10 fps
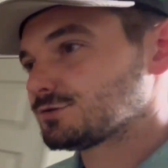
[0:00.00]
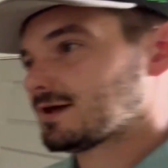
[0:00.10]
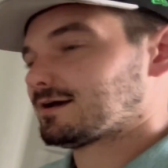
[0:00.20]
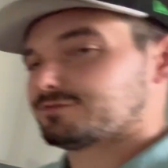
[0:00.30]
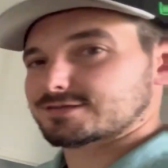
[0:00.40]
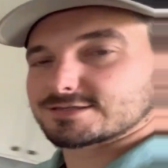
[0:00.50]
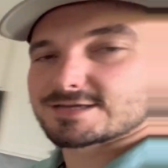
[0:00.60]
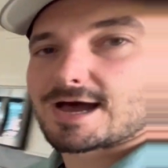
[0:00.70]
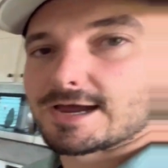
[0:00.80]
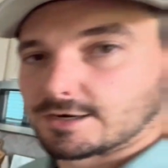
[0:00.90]
you have this
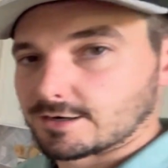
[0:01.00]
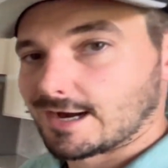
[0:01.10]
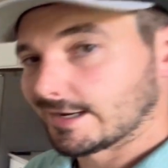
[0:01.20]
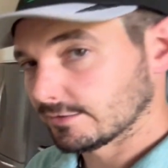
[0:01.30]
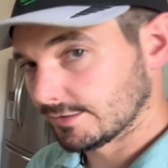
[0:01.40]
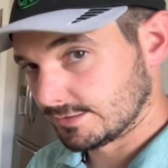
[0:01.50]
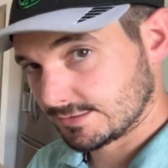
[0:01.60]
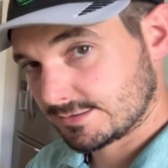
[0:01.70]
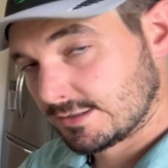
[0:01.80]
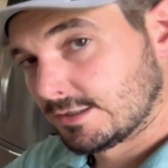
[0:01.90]
entire
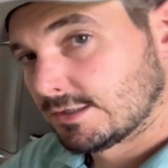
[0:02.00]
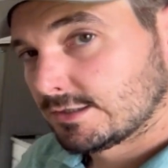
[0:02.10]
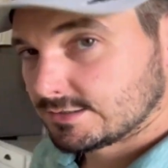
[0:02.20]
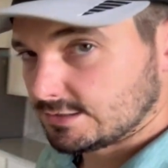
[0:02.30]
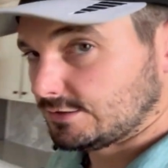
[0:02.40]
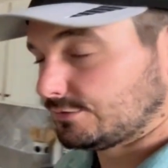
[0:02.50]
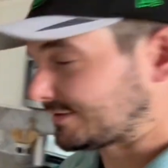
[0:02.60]
island to use